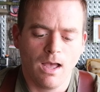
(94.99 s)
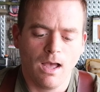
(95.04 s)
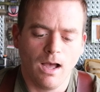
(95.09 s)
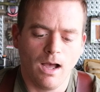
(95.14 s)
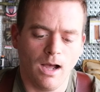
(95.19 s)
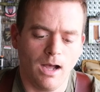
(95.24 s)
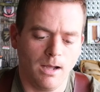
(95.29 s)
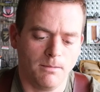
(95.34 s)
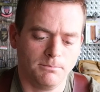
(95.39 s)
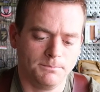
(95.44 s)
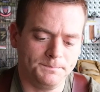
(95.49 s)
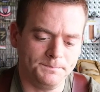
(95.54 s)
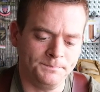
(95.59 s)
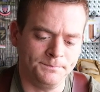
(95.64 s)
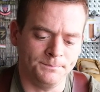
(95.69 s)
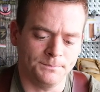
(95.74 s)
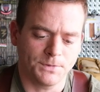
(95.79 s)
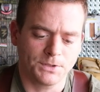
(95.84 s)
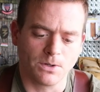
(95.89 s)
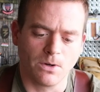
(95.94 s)

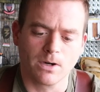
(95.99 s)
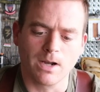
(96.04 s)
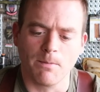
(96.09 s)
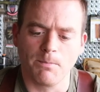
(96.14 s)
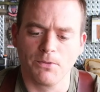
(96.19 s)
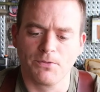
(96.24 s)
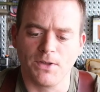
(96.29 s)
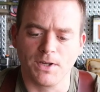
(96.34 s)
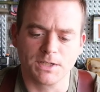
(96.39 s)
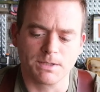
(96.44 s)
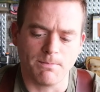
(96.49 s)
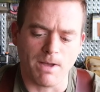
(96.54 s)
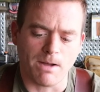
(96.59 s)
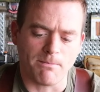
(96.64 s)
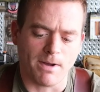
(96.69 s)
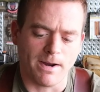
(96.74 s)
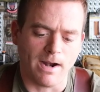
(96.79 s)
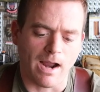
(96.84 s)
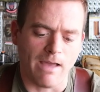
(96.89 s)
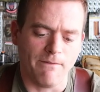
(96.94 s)
So a couple things about
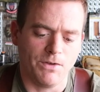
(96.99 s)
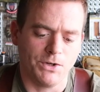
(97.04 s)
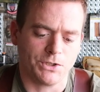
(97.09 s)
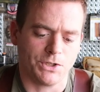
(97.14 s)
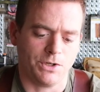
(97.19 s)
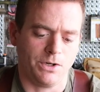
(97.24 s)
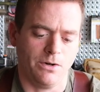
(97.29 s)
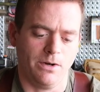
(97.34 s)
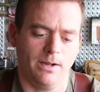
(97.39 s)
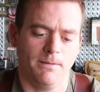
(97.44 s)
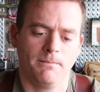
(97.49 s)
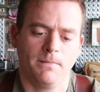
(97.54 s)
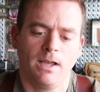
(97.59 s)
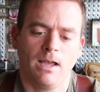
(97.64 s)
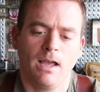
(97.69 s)
my night vision unit.